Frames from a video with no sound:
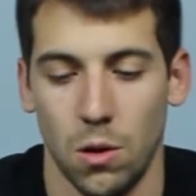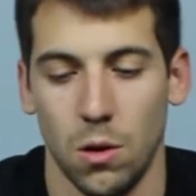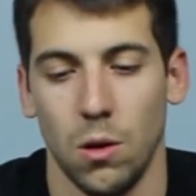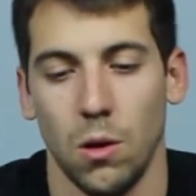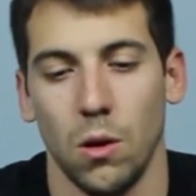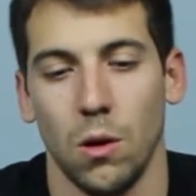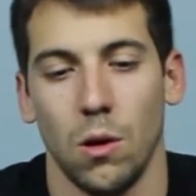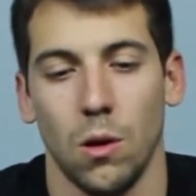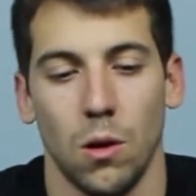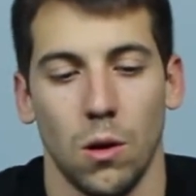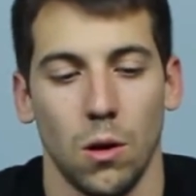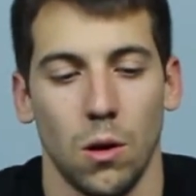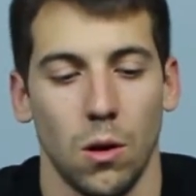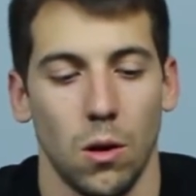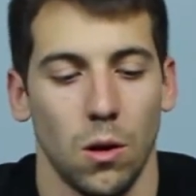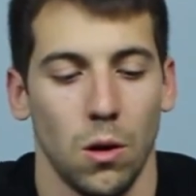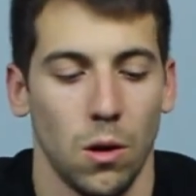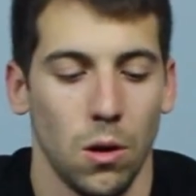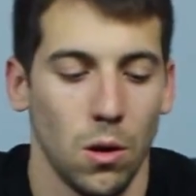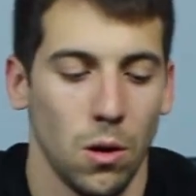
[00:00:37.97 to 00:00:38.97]

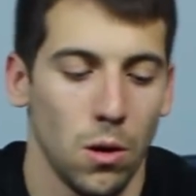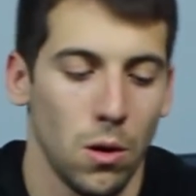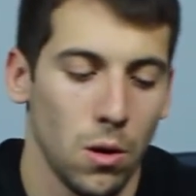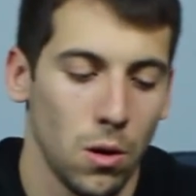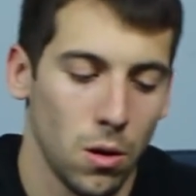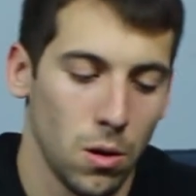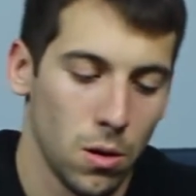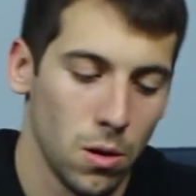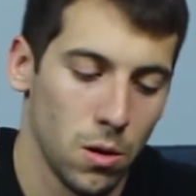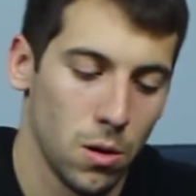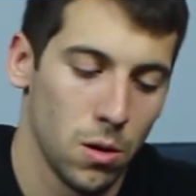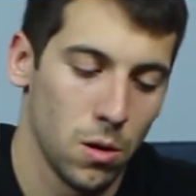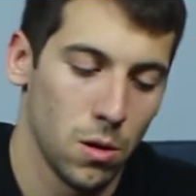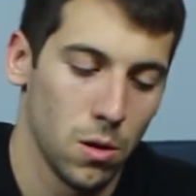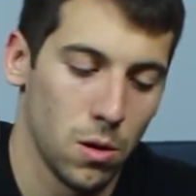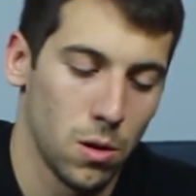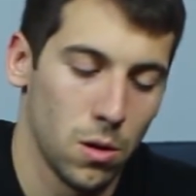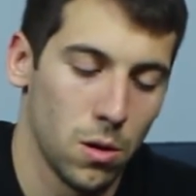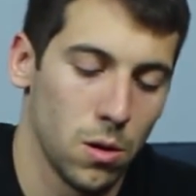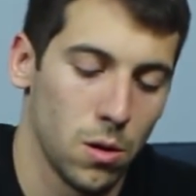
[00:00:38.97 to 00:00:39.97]

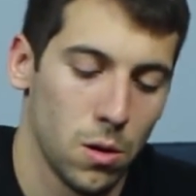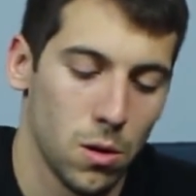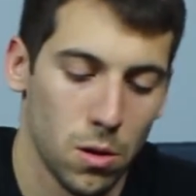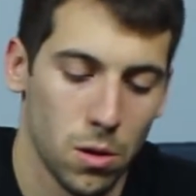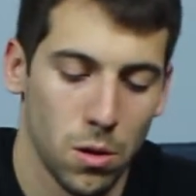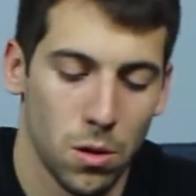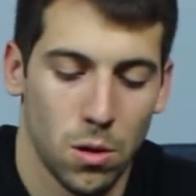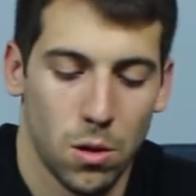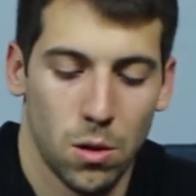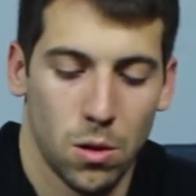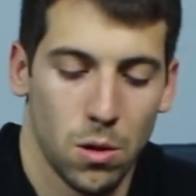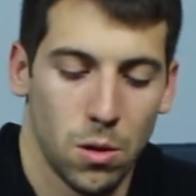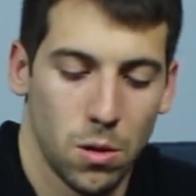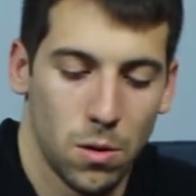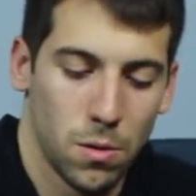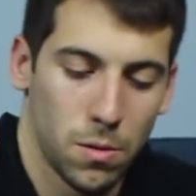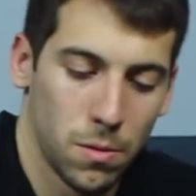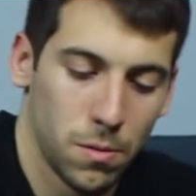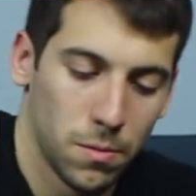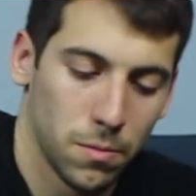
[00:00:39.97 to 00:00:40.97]

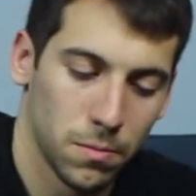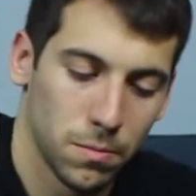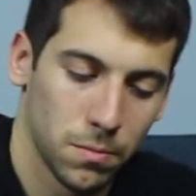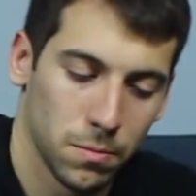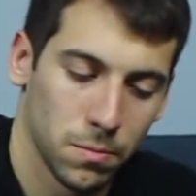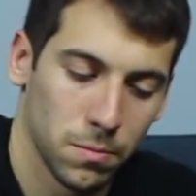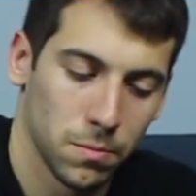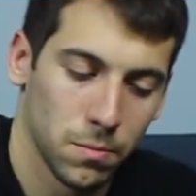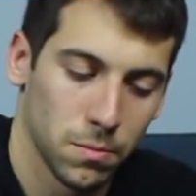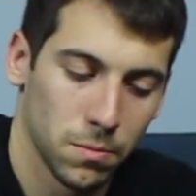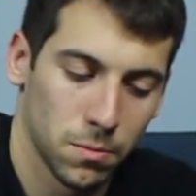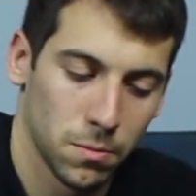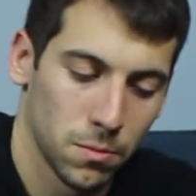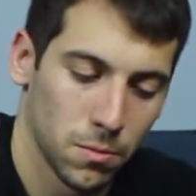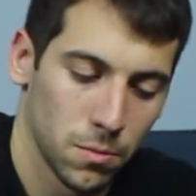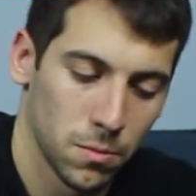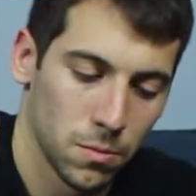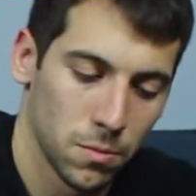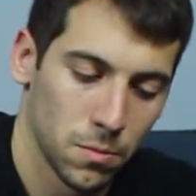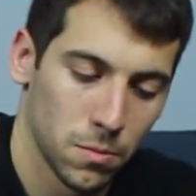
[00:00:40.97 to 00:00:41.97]

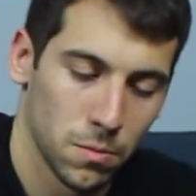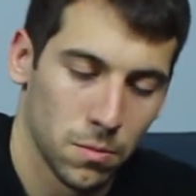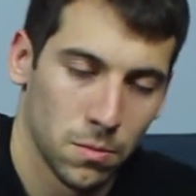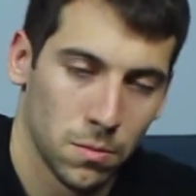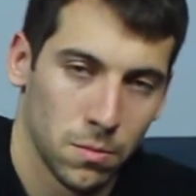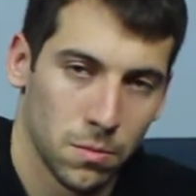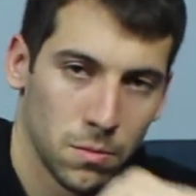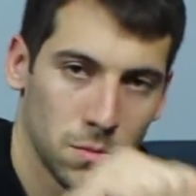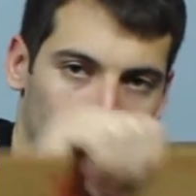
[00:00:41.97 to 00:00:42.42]
Nobody speaks.